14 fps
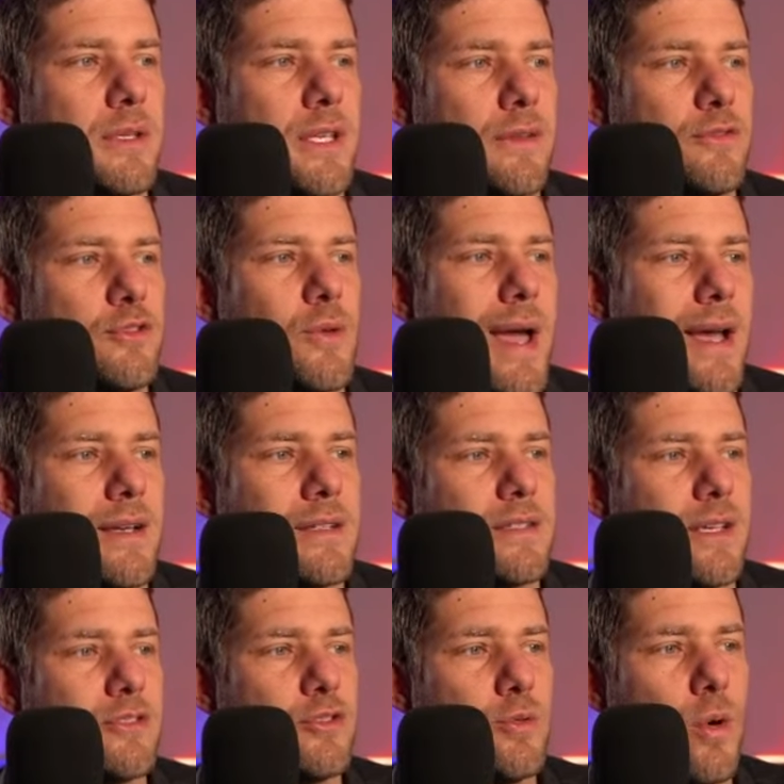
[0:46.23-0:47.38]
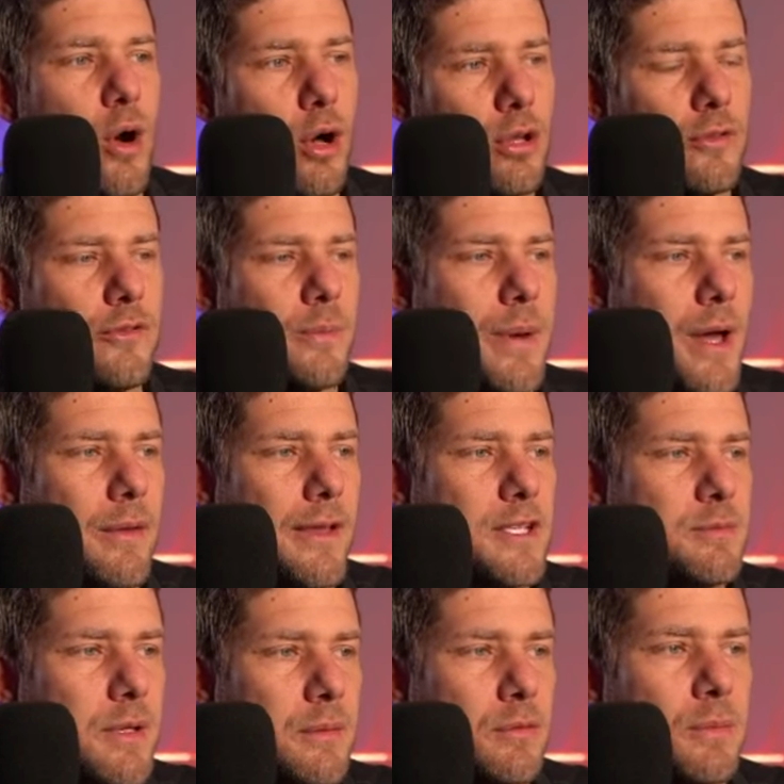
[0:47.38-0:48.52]
gives you access to all of the POWLAX
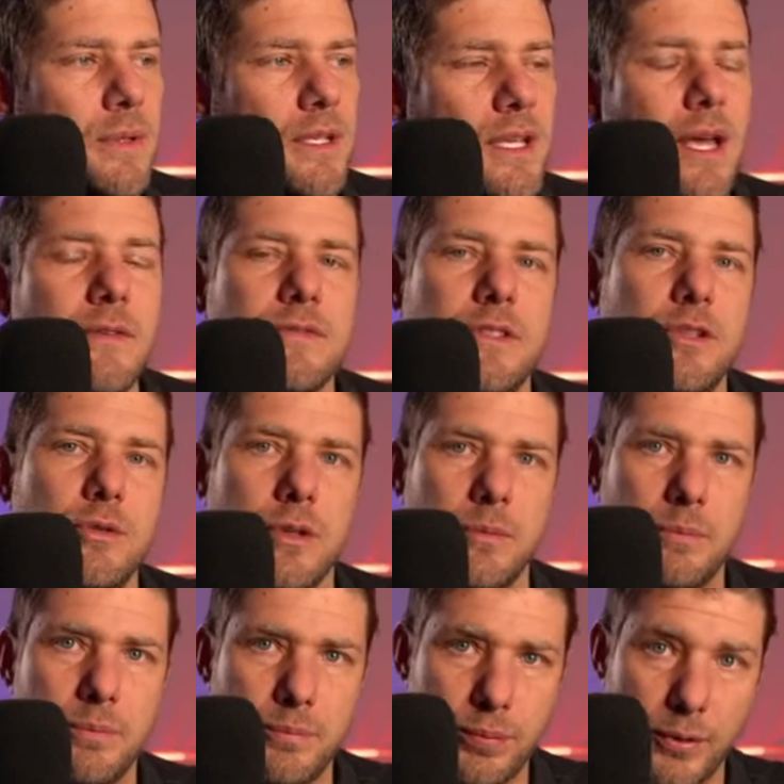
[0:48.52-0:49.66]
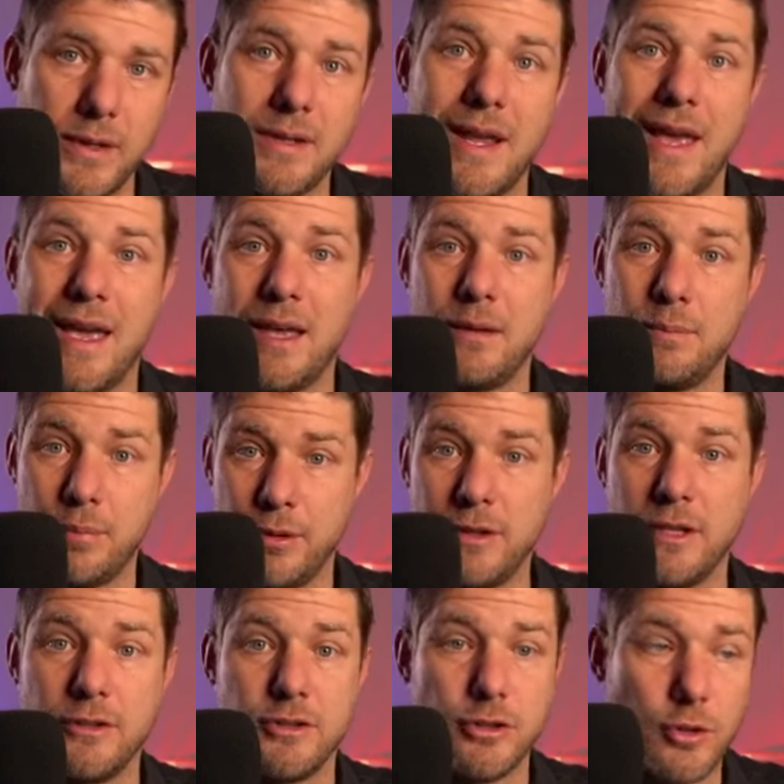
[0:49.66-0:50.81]
Playbook PDFs that you can print and put
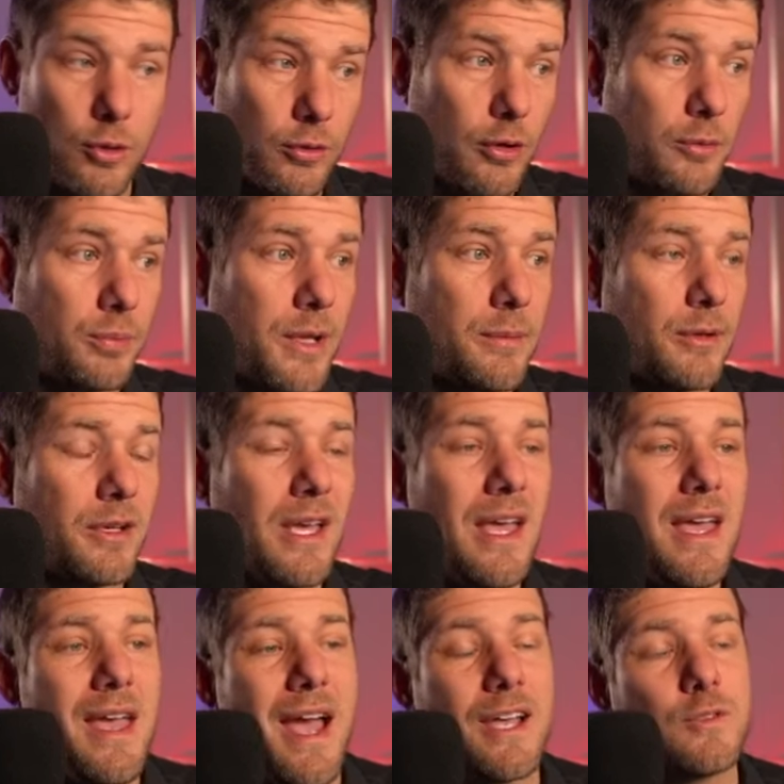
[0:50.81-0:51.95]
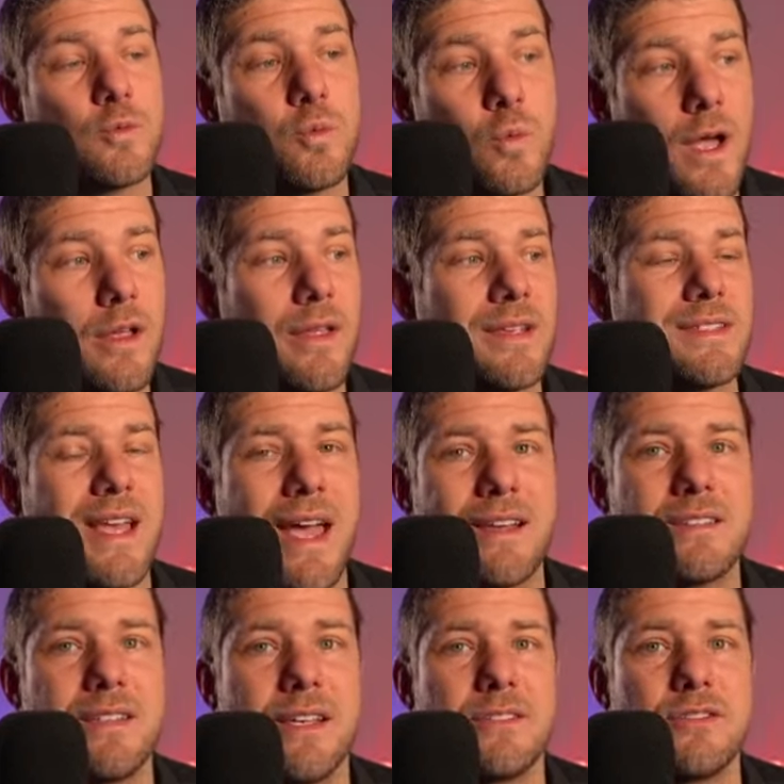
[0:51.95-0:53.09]
into your own playbook, as well as
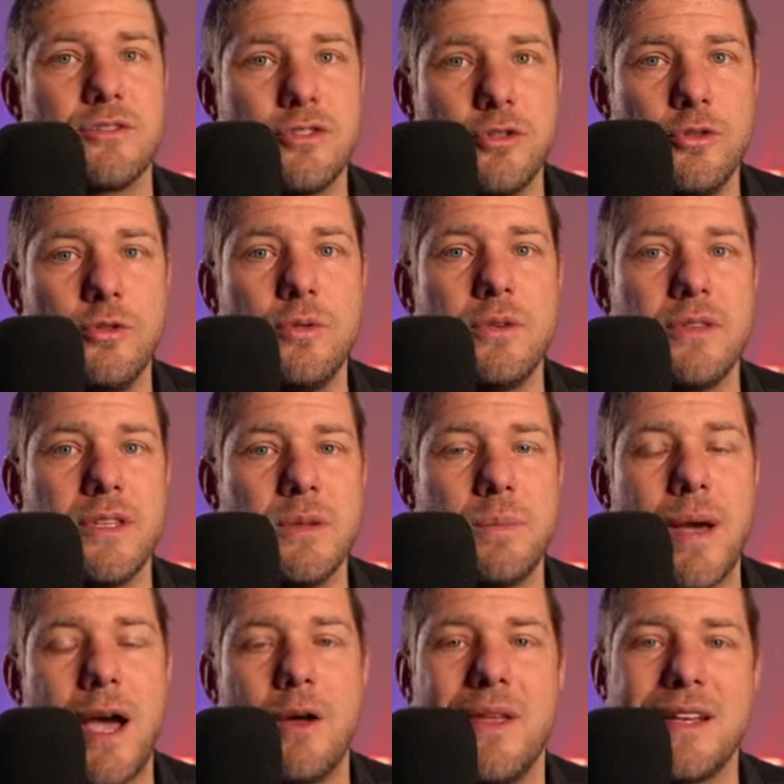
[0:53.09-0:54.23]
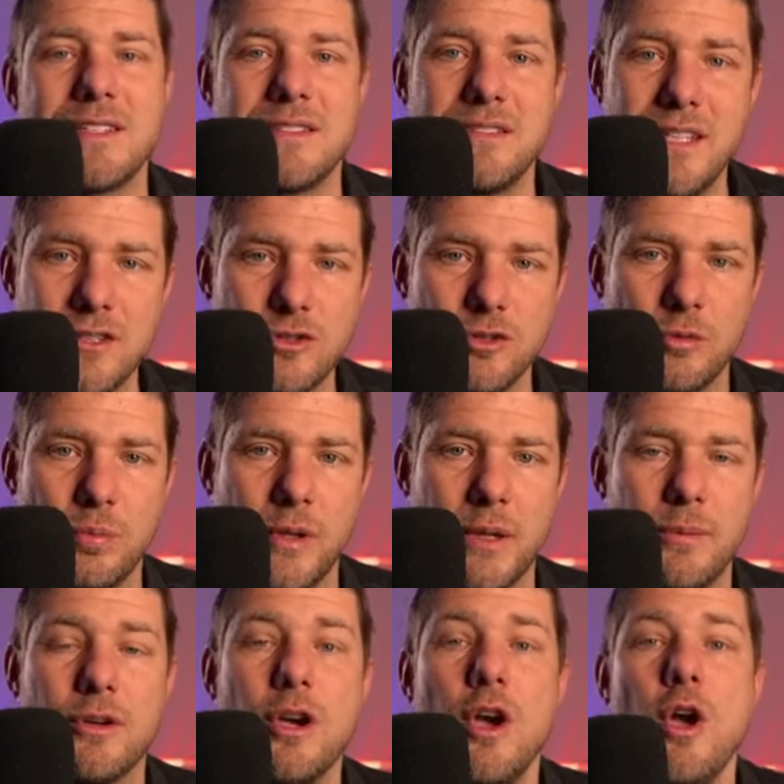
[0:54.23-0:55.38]
access to the POWLAX digital
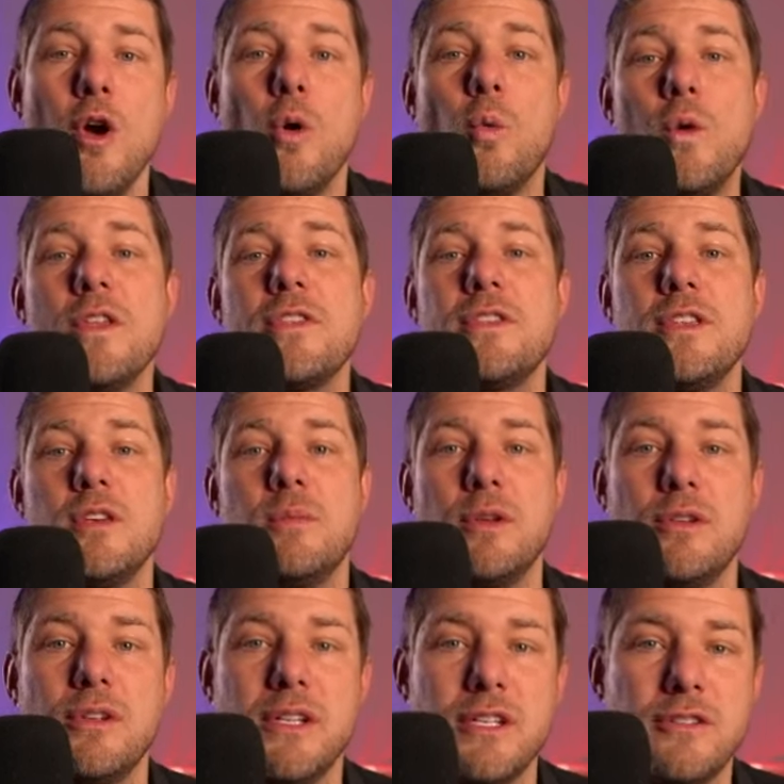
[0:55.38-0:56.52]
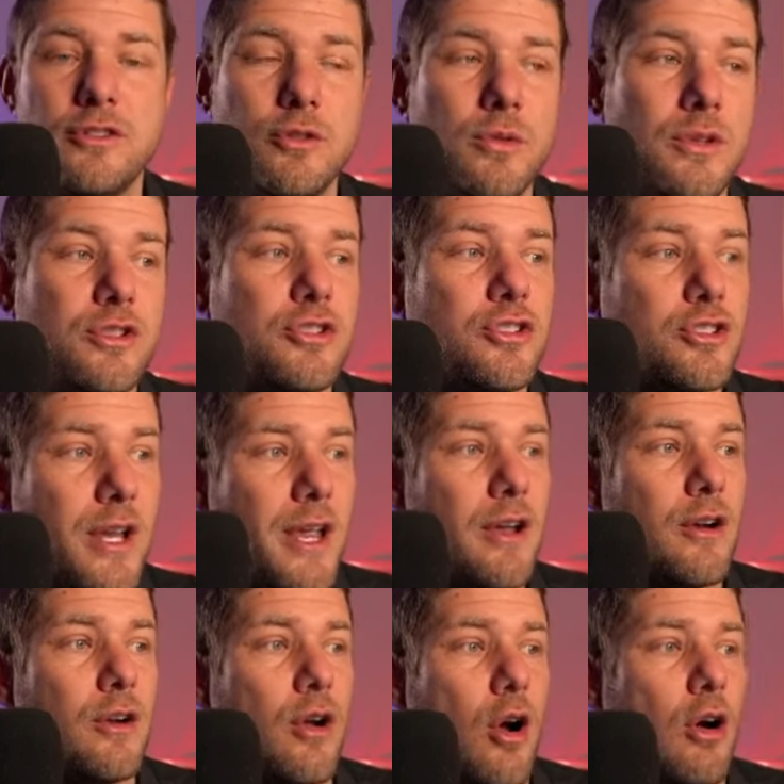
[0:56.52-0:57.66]
playbook with the ability to
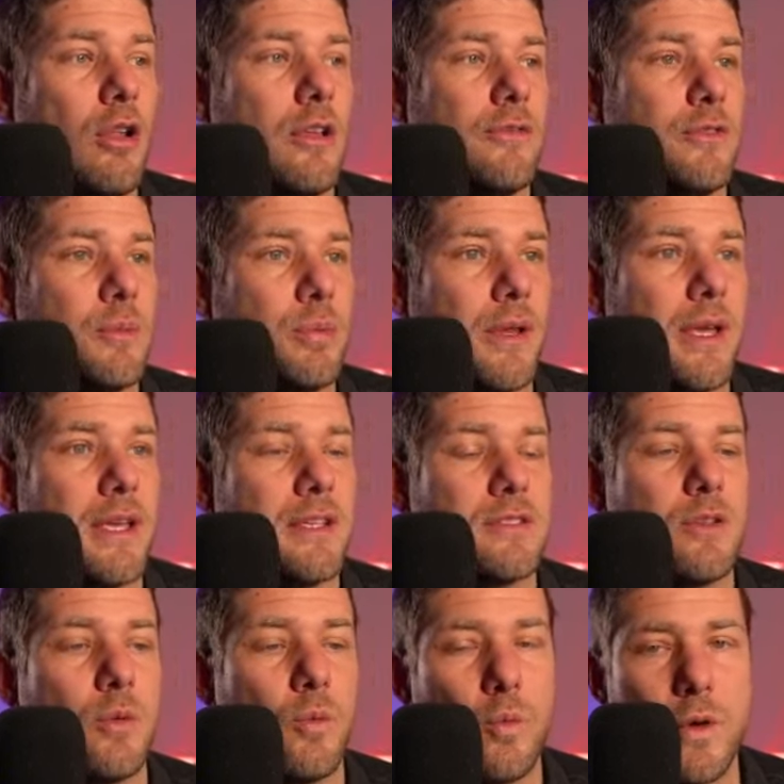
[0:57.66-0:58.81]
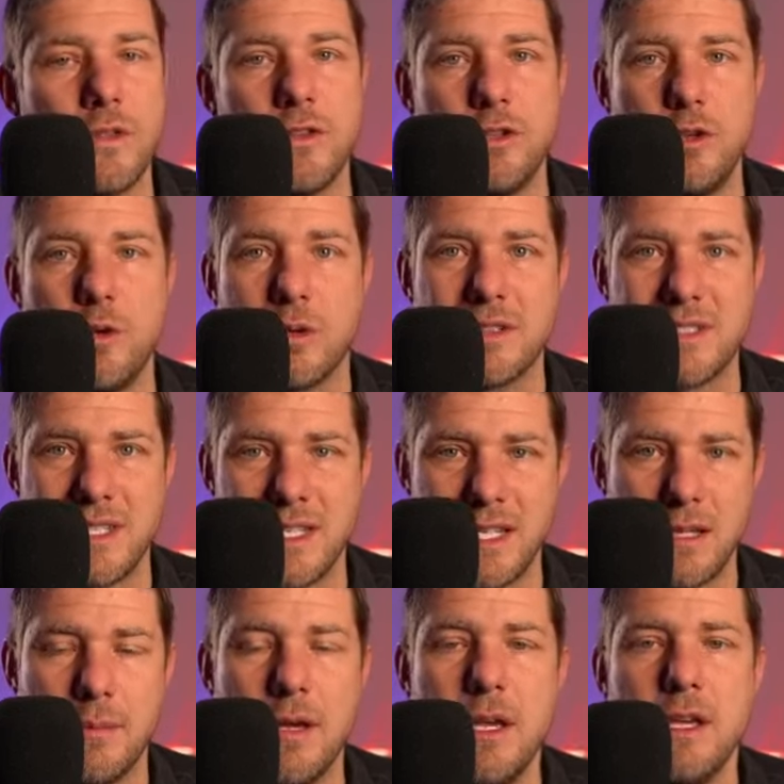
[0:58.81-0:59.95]
share all of the plays with your
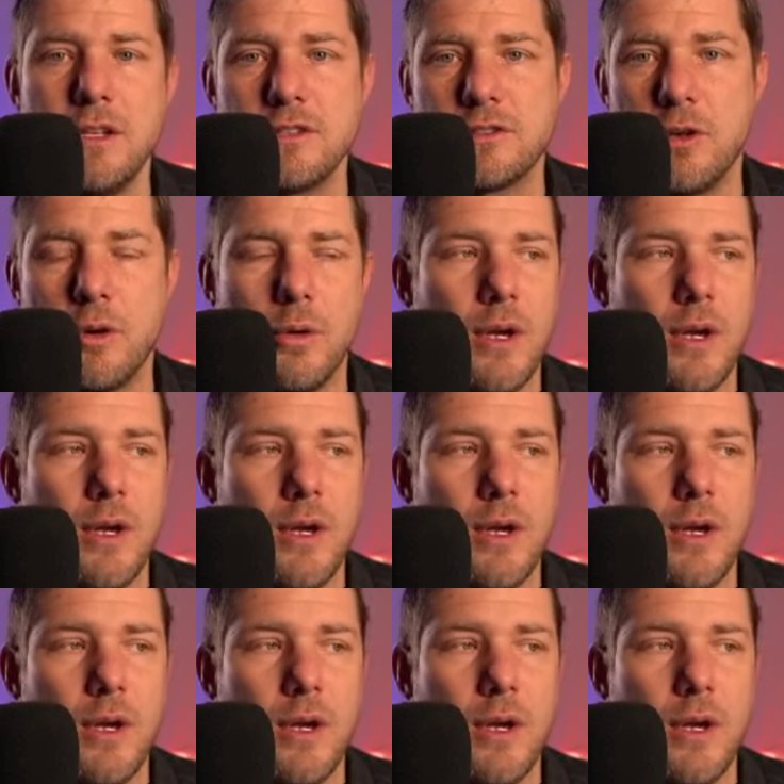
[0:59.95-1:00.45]
team. So